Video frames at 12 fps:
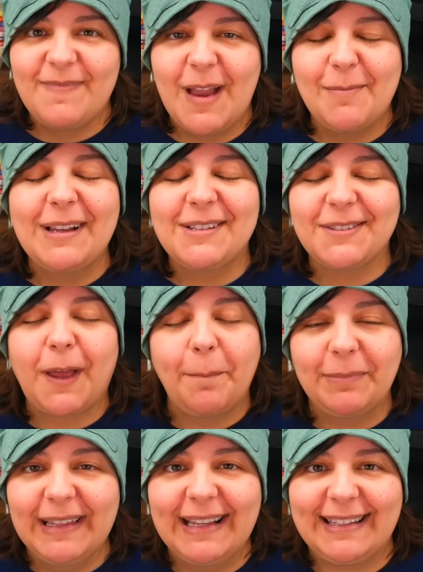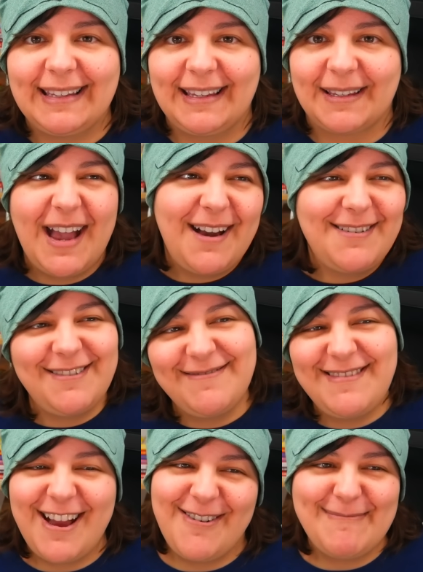I'm like, stop licking. How do you
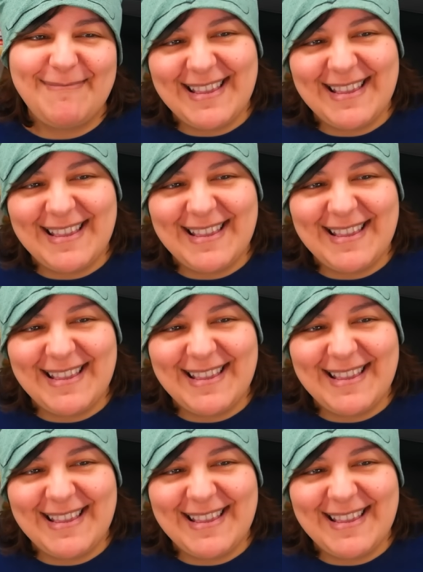know I'm